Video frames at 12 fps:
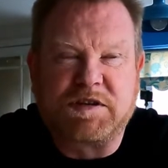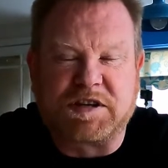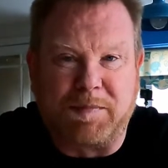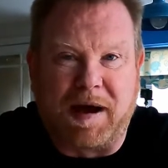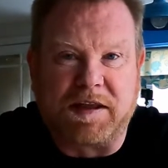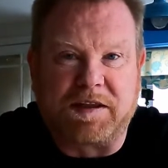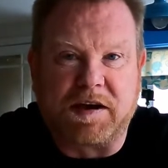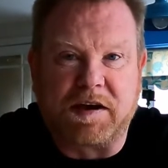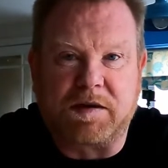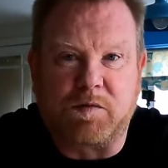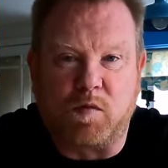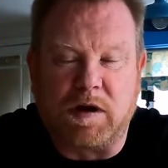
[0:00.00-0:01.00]

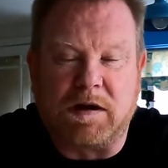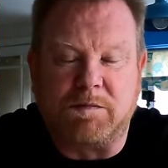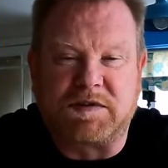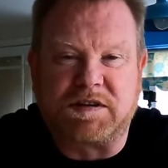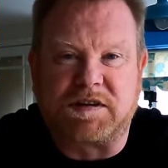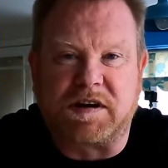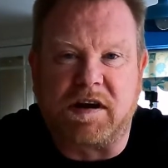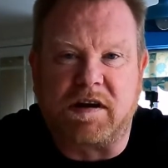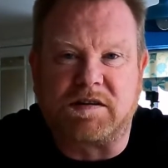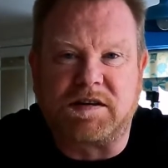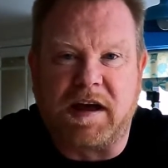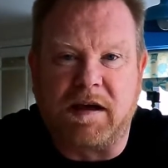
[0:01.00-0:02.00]
Samantha Williams is the
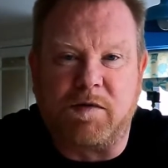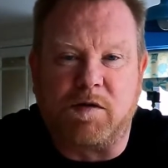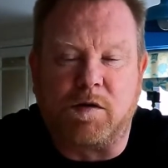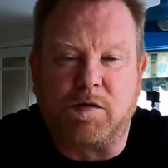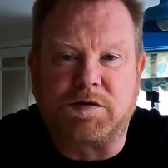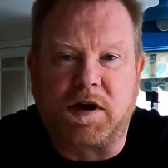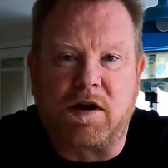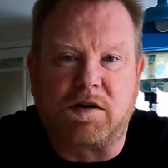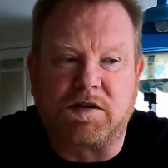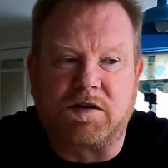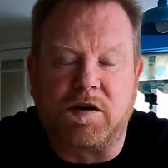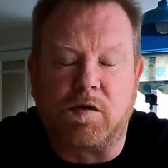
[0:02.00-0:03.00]
girl's name who I was
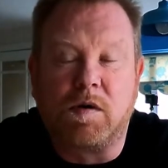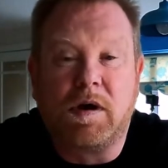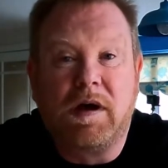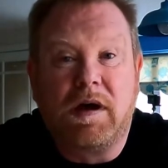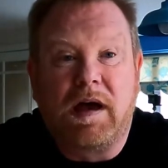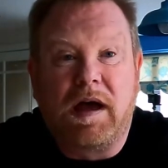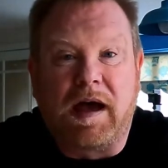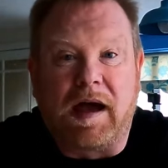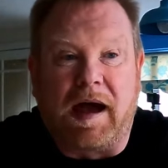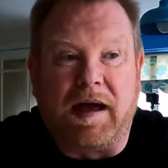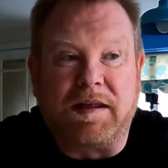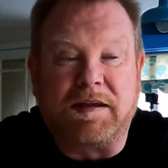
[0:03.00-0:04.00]
talking to,
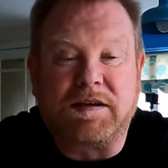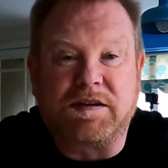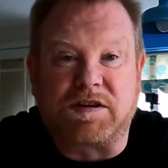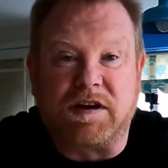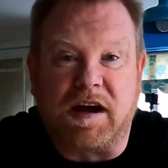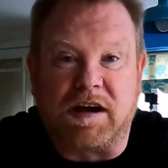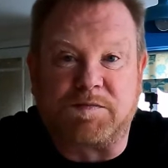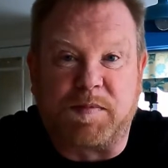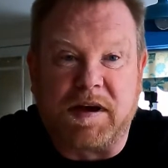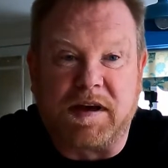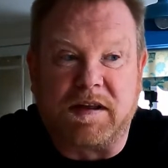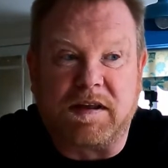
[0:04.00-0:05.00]
and she has
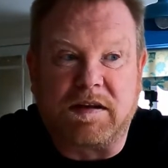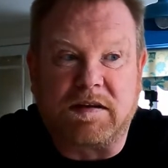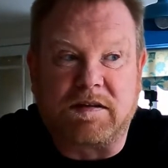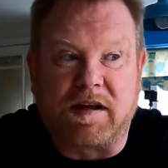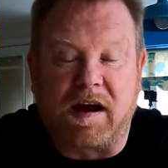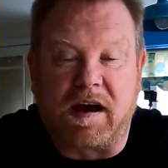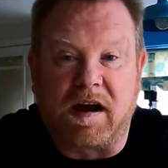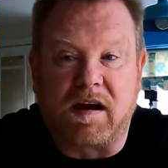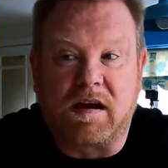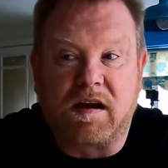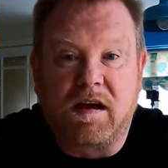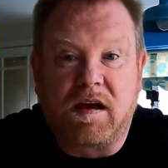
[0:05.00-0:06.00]
been
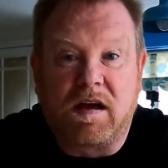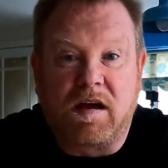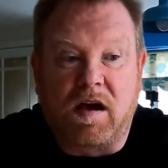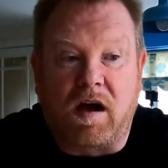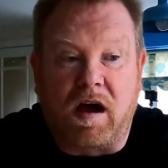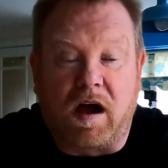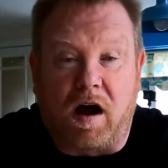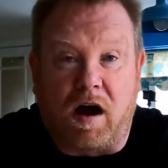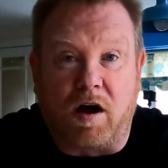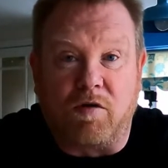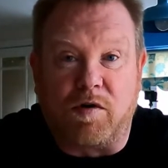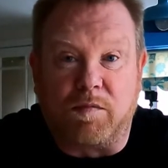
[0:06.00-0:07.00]
there
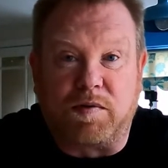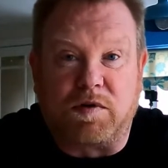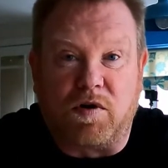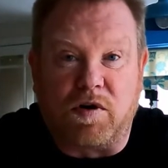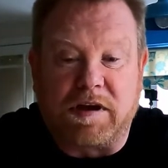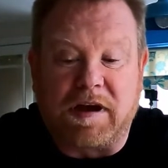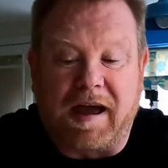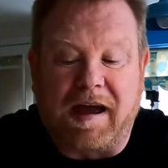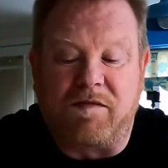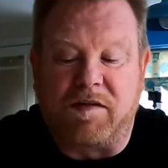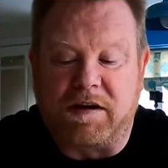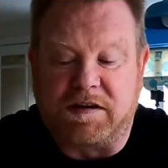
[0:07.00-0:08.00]
on reply
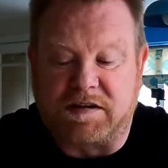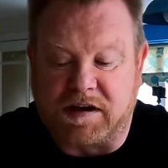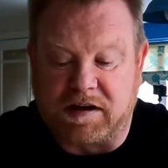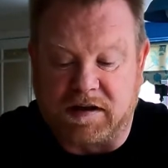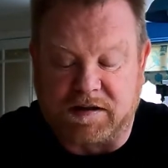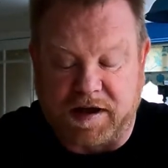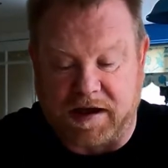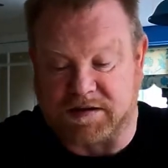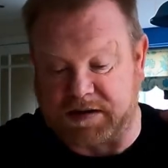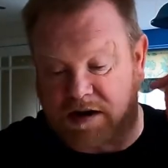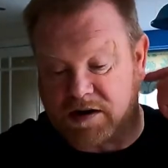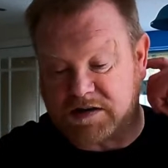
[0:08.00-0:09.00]
every single text
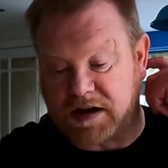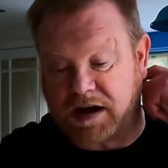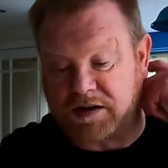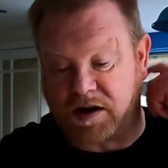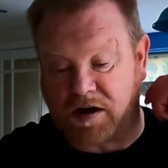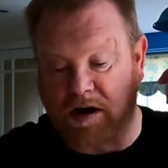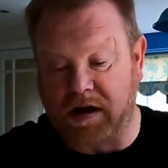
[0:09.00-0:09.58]
that I sent her.